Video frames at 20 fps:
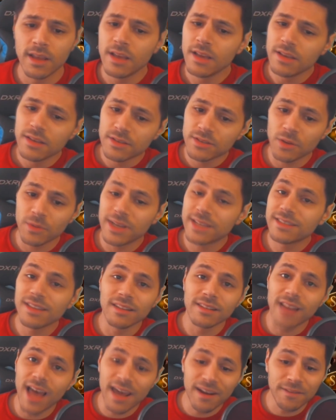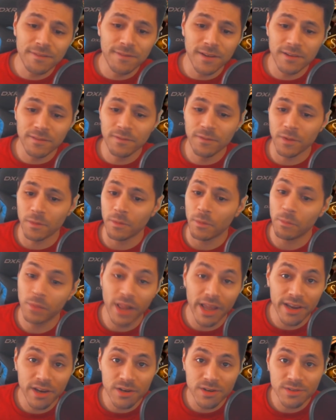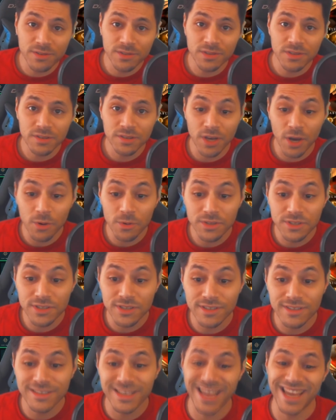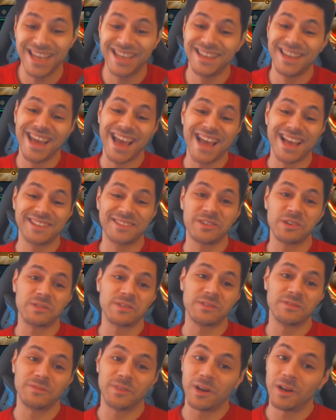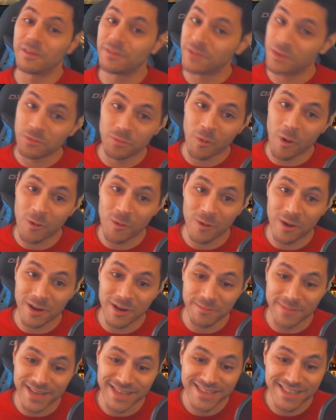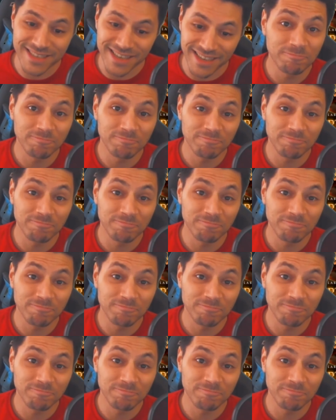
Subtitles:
So it's a lot of fun for the players, coaches, and casters involved. You won't want to miss it.